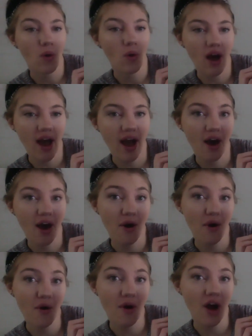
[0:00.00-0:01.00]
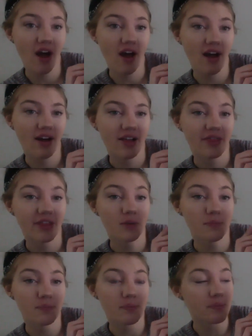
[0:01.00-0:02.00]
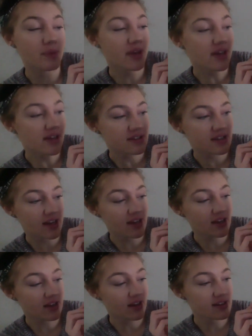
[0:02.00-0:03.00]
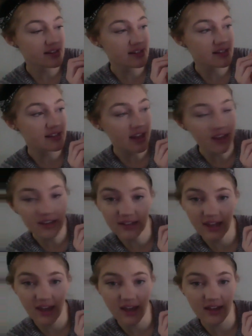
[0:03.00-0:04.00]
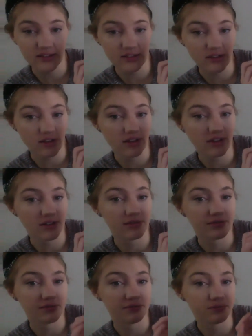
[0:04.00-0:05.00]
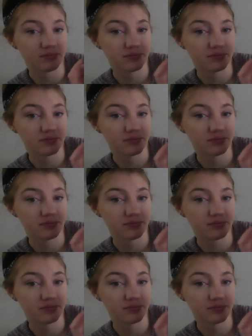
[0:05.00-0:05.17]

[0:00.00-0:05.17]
wow, they're building a sandcastle.